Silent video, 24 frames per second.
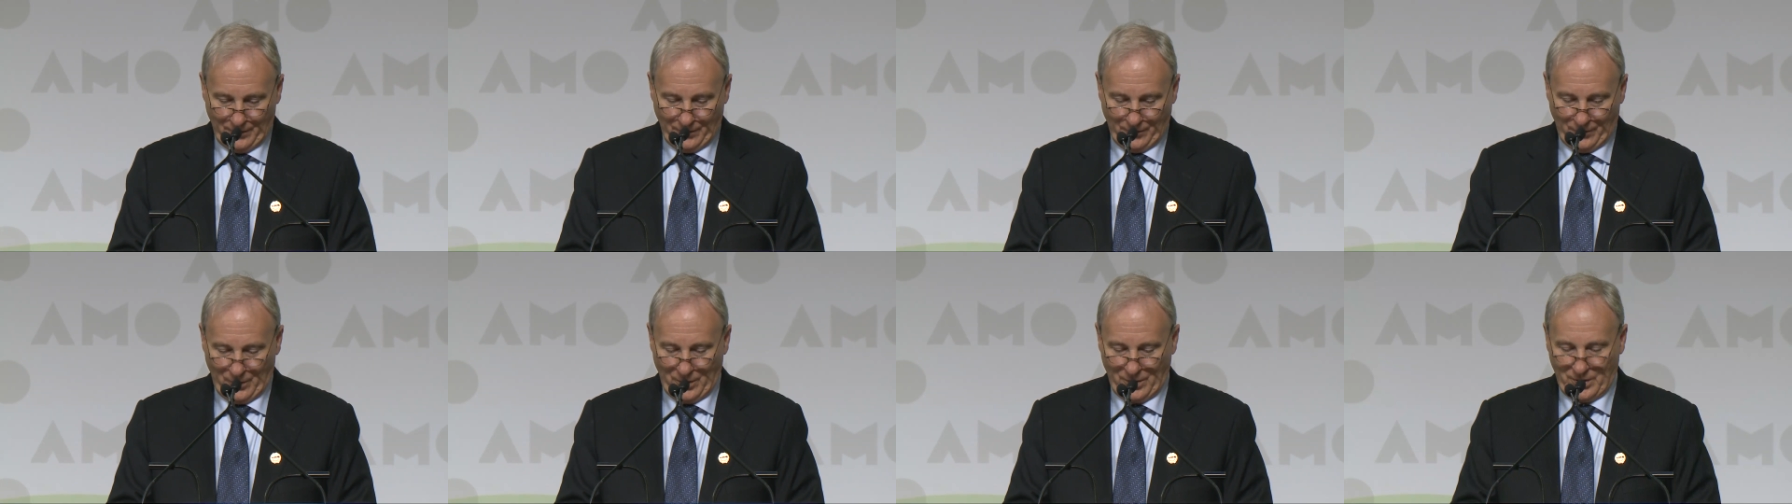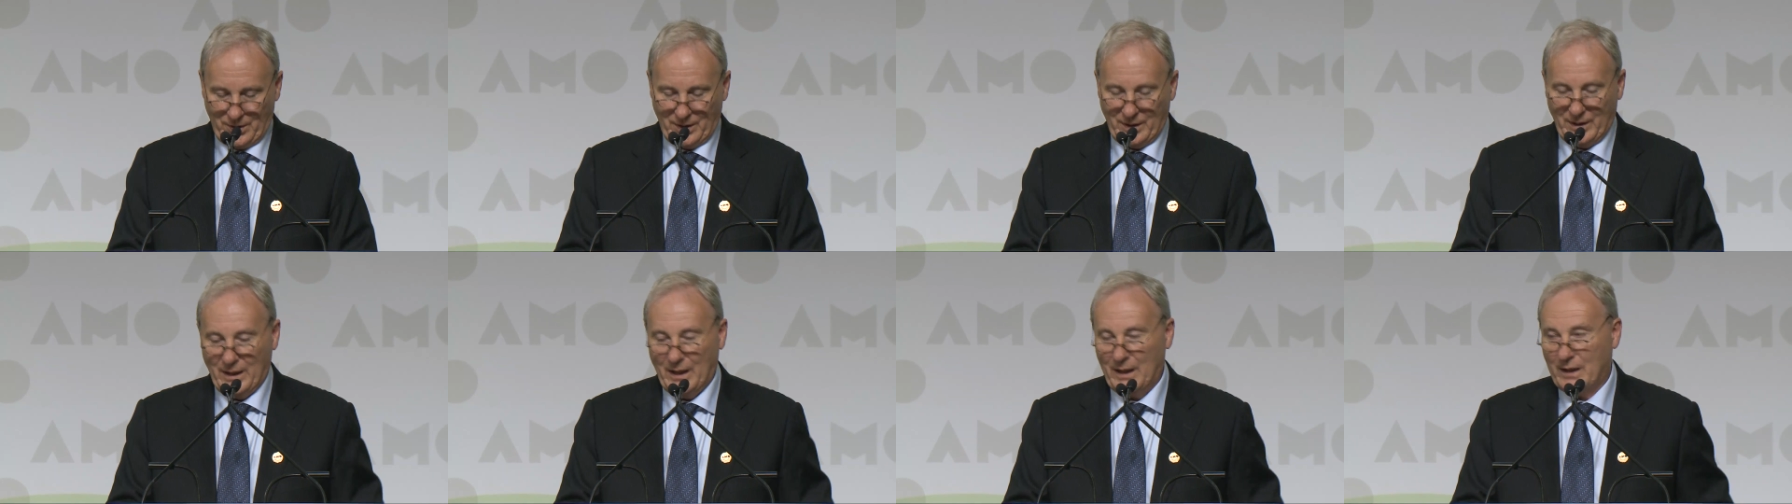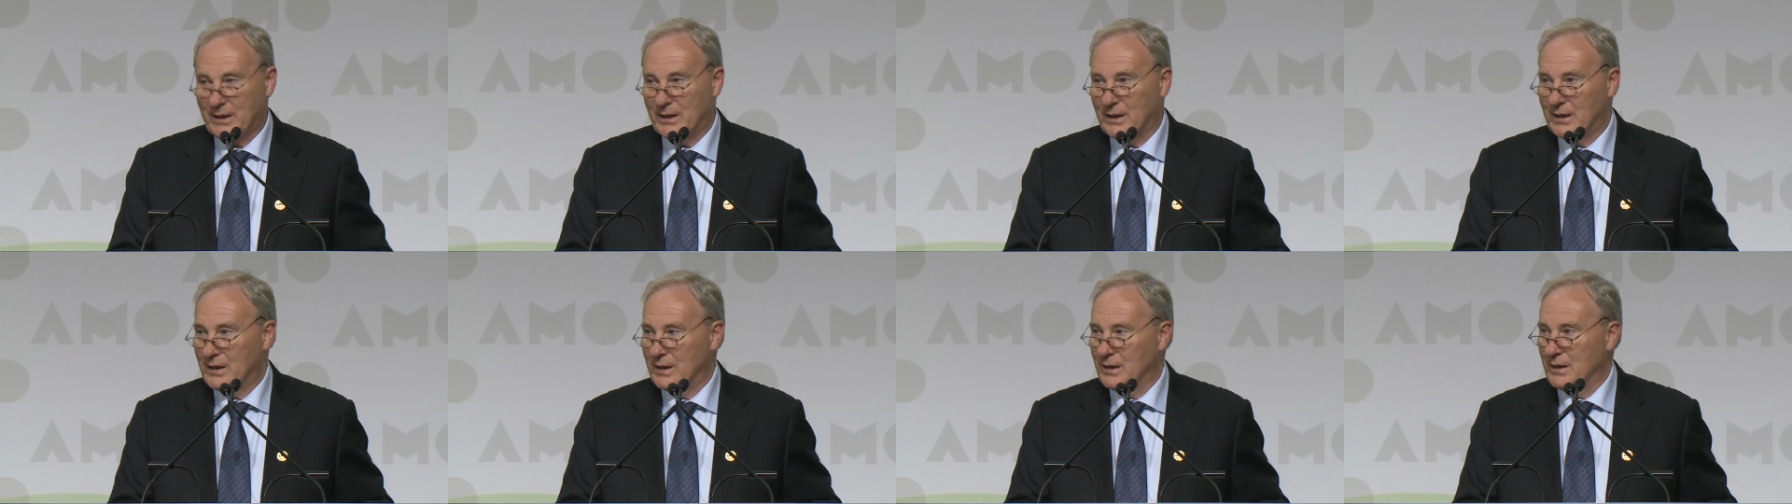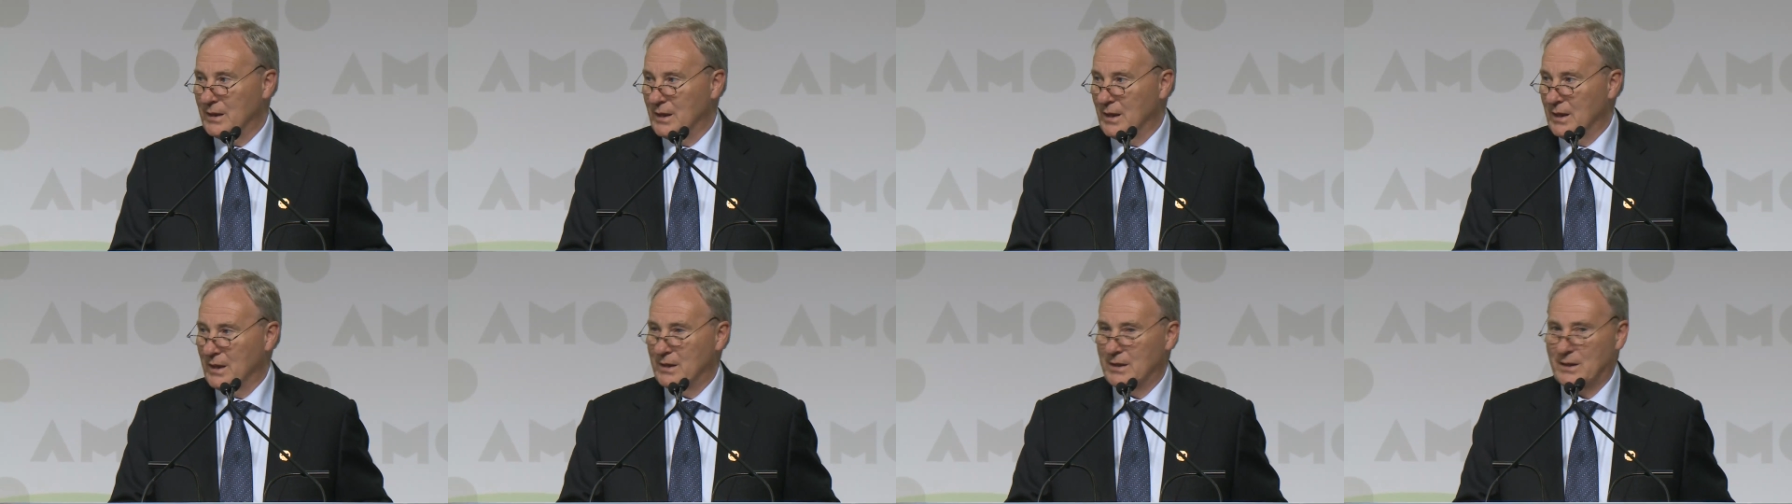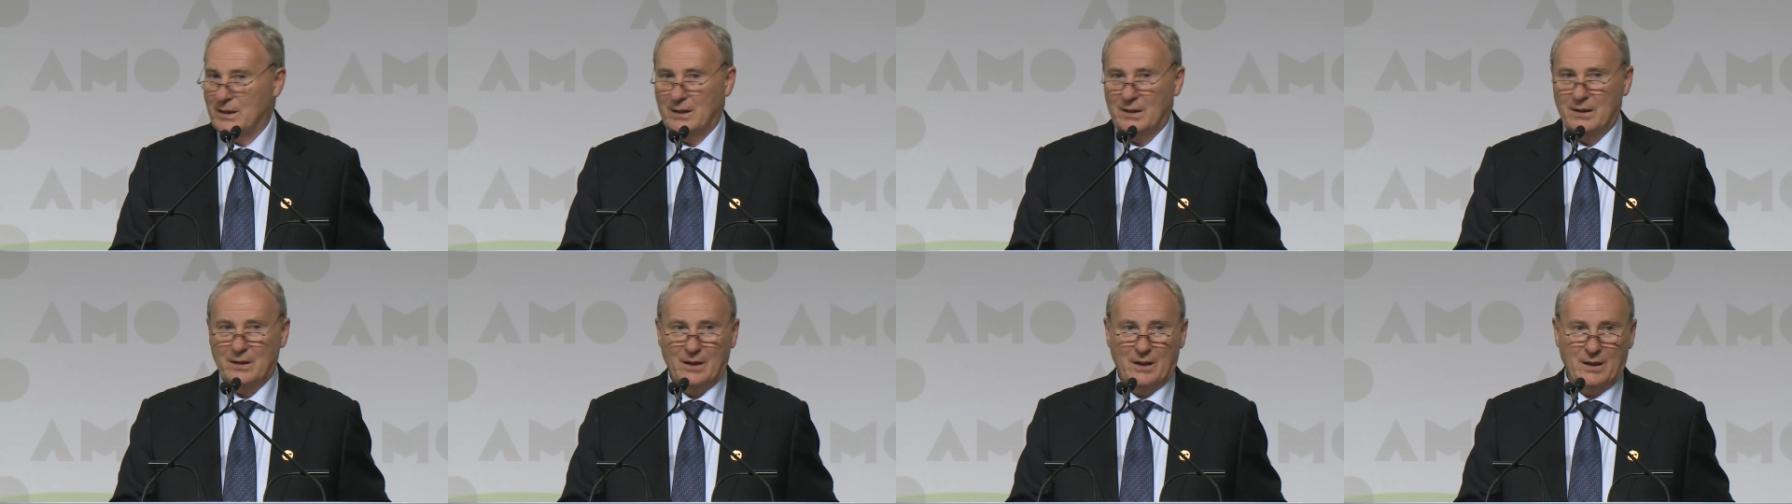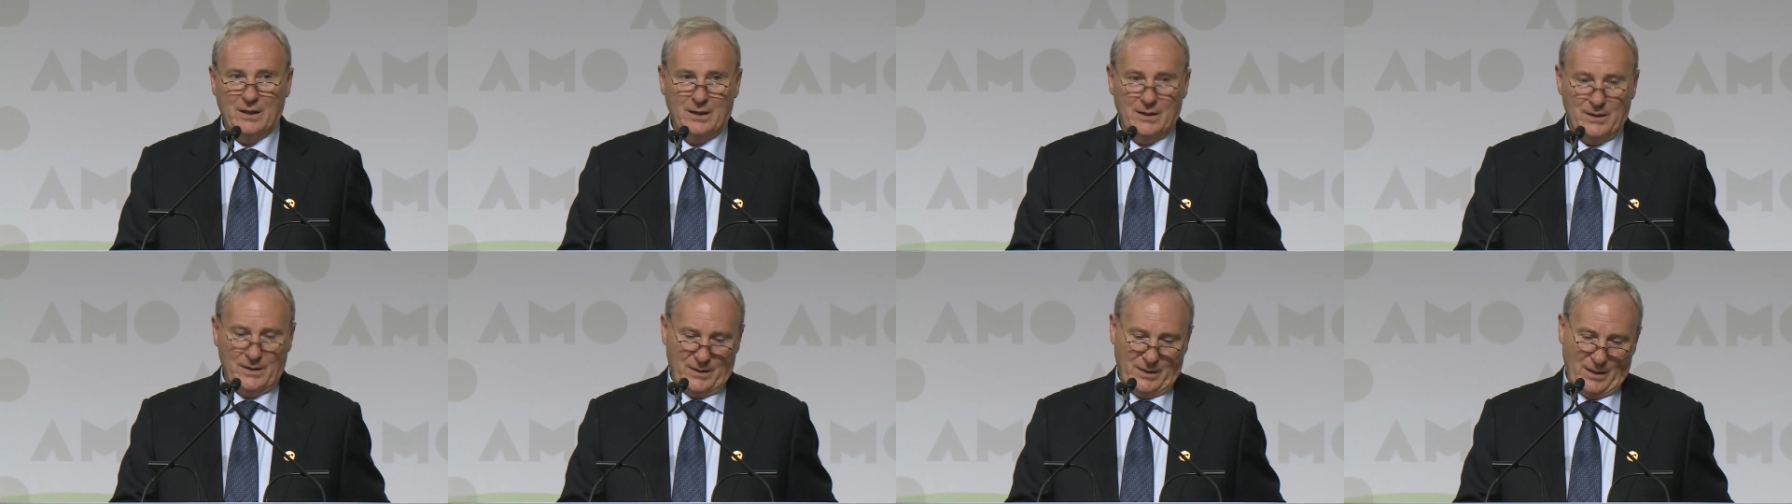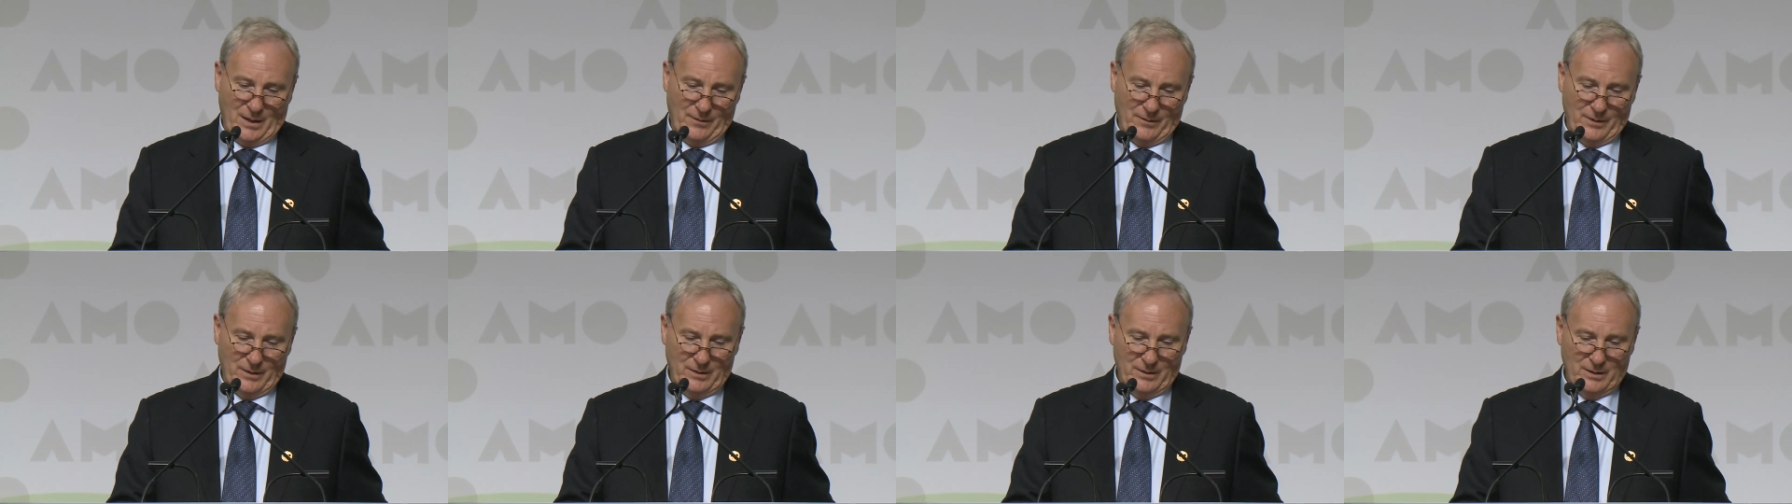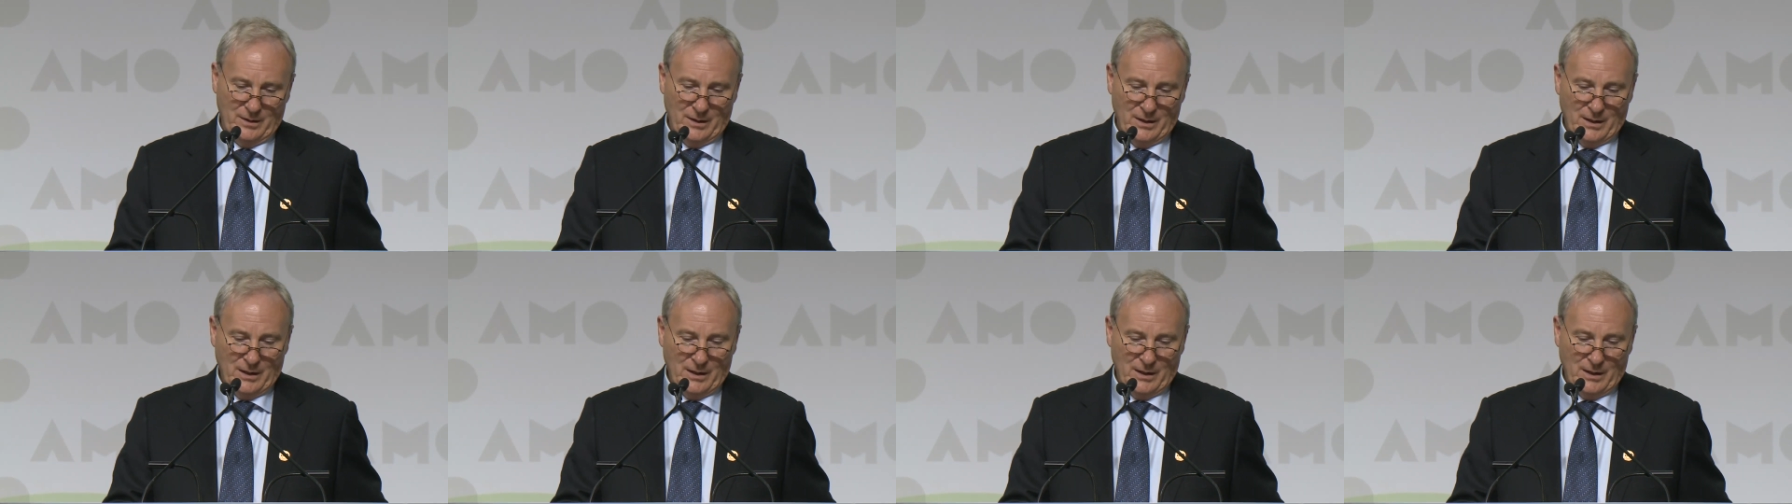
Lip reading: first elected in 1997,